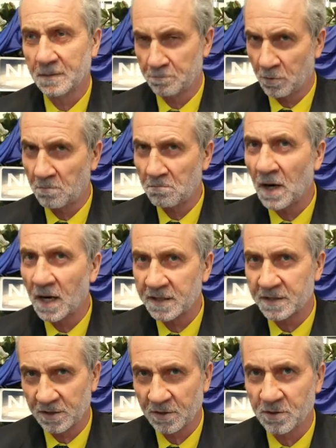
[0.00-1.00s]

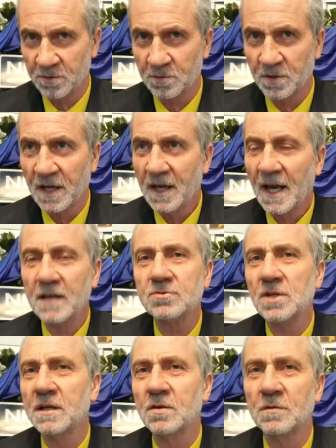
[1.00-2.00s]
bombarding you,
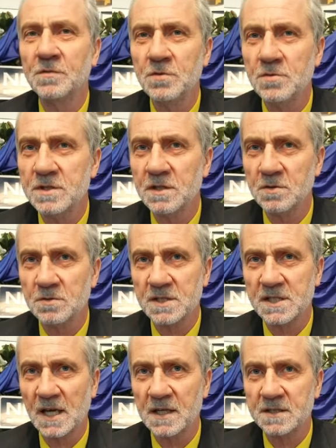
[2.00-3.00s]
actually confusing your
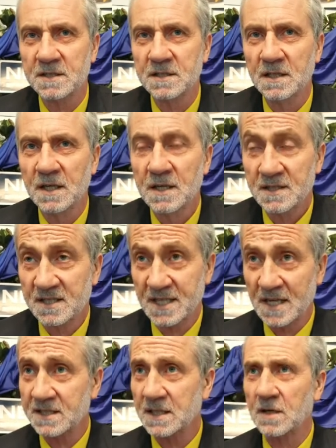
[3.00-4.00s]
cells. The
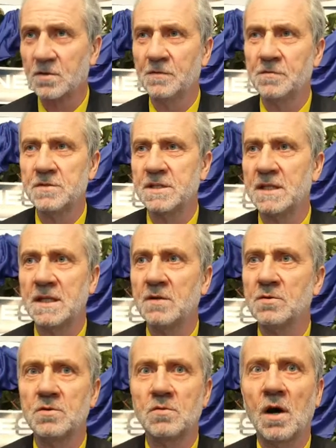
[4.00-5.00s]
cells are confused and they
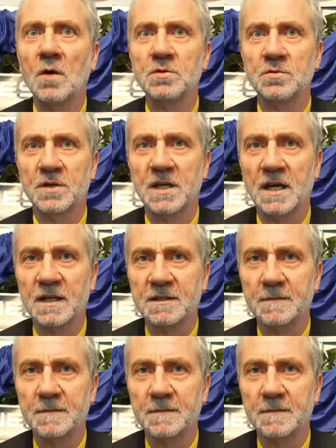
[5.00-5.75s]
don't know how to react.